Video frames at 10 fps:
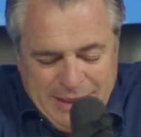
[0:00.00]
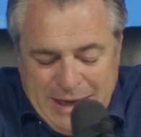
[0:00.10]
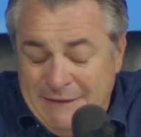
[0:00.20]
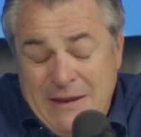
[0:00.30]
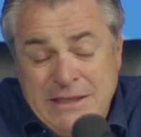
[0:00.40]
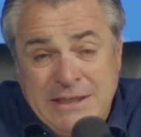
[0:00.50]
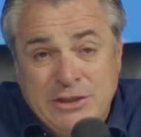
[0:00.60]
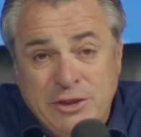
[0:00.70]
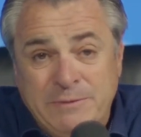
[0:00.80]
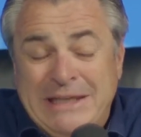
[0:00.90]
And then he said
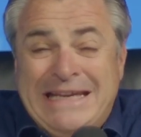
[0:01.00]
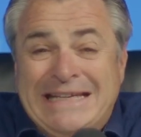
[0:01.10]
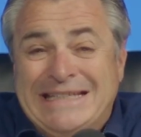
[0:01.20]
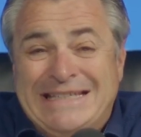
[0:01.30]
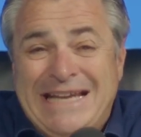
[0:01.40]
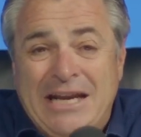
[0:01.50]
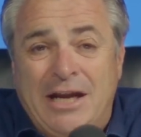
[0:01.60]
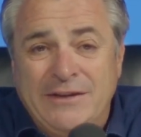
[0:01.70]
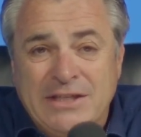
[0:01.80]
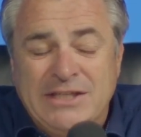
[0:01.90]
something he had said
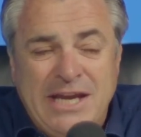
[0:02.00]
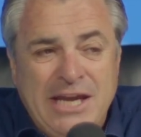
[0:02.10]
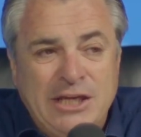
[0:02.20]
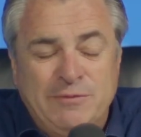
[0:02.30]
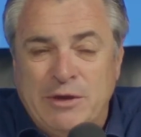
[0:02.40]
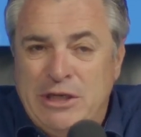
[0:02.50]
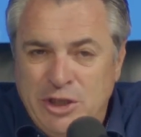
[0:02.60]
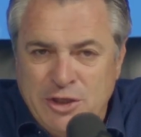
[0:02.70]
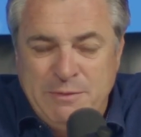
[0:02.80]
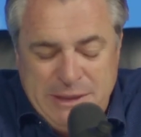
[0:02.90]
on the stage, but he
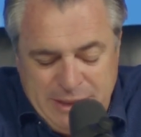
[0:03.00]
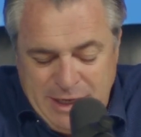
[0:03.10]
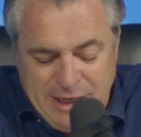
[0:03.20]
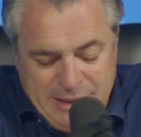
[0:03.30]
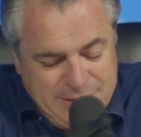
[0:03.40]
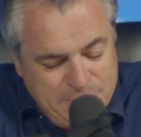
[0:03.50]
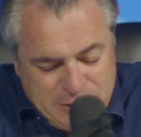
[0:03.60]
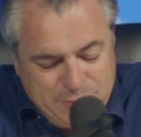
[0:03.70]
looked me in the eye and he said, Mr.